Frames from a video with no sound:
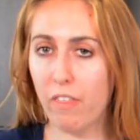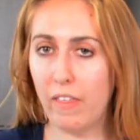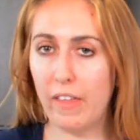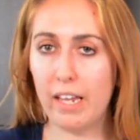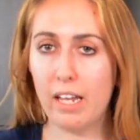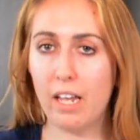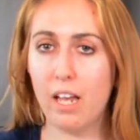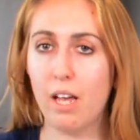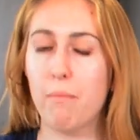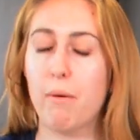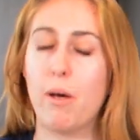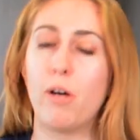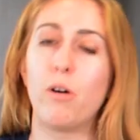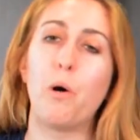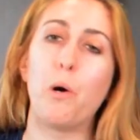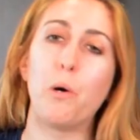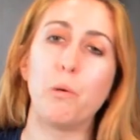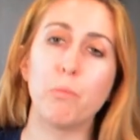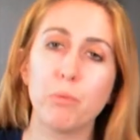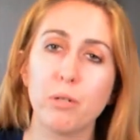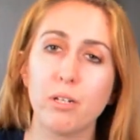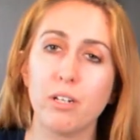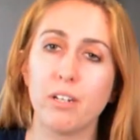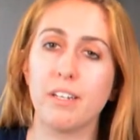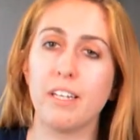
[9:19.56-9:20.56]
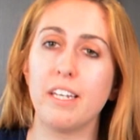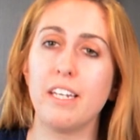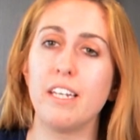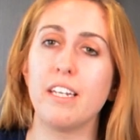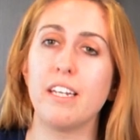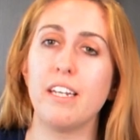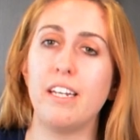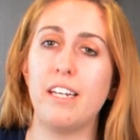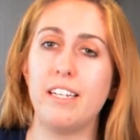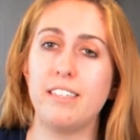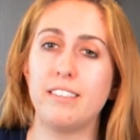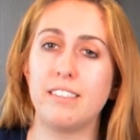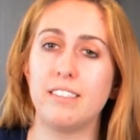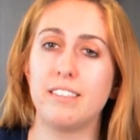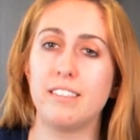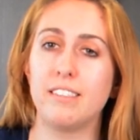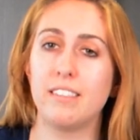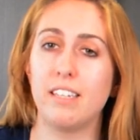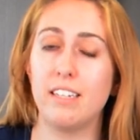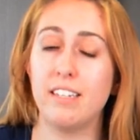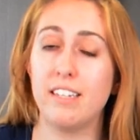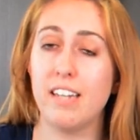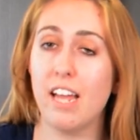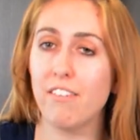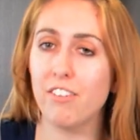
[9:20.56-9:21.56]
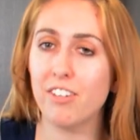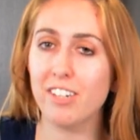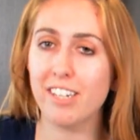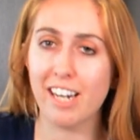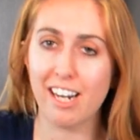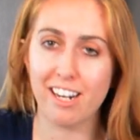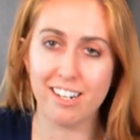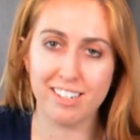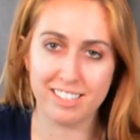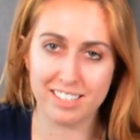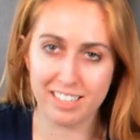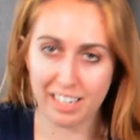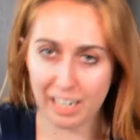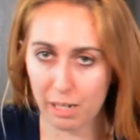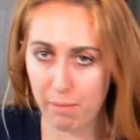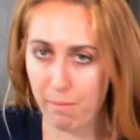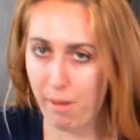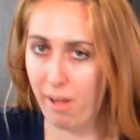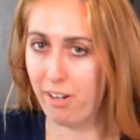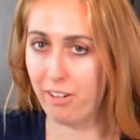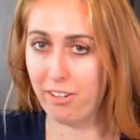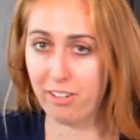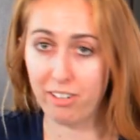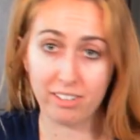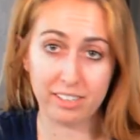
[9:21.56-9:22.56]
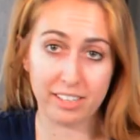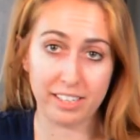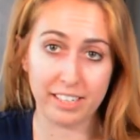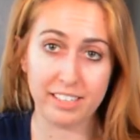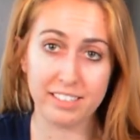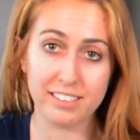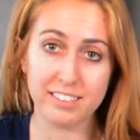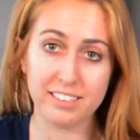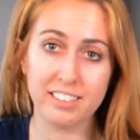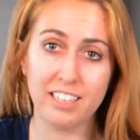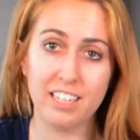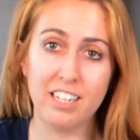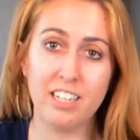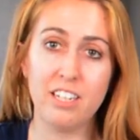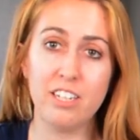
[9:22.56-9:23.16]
thing about home cooking is it's a never guaranteed amount of cookies.